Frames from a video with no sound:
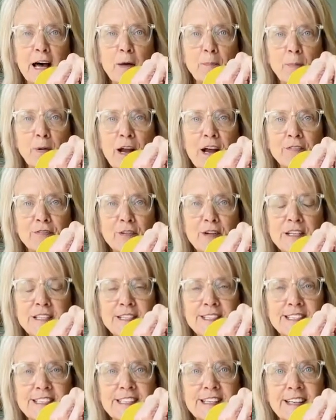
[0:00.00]
a
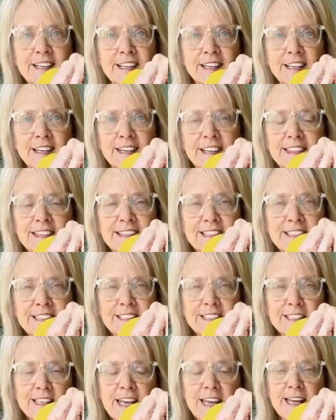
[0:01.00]
preference? This
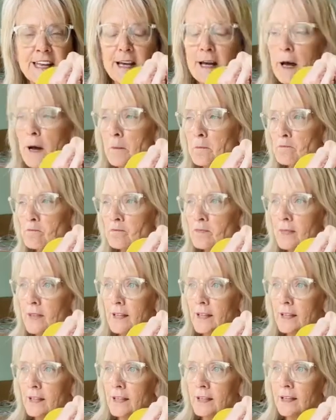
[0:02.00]
is like
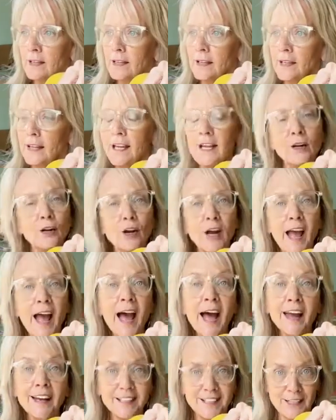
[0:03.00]

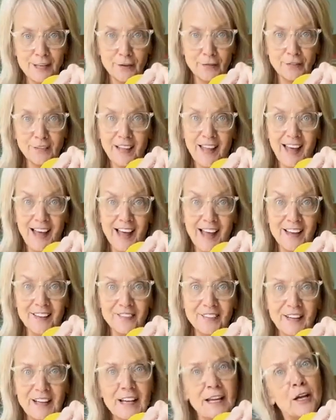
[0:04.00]
interactive
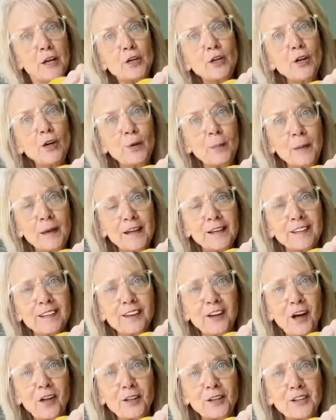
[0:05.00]
live. You pick
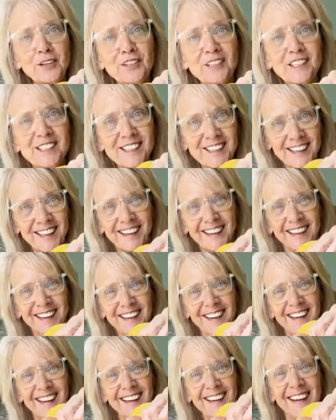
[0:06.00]
the colors.
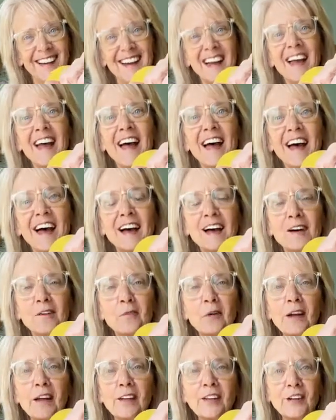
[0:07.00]

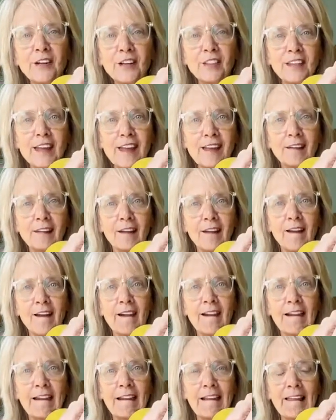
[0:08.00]
What color do you think?
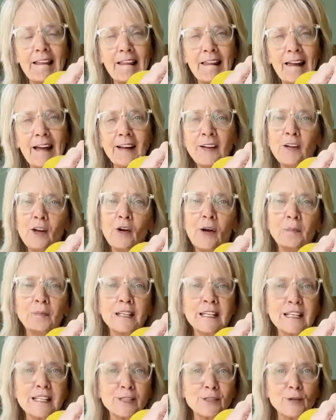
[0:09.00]
I know,
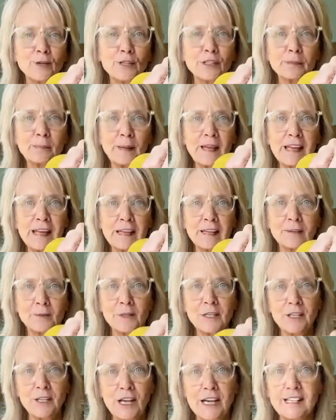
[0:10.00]
I'm leaning towards pink.
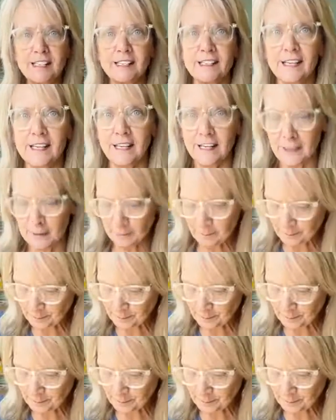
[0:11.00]
What do you guys think?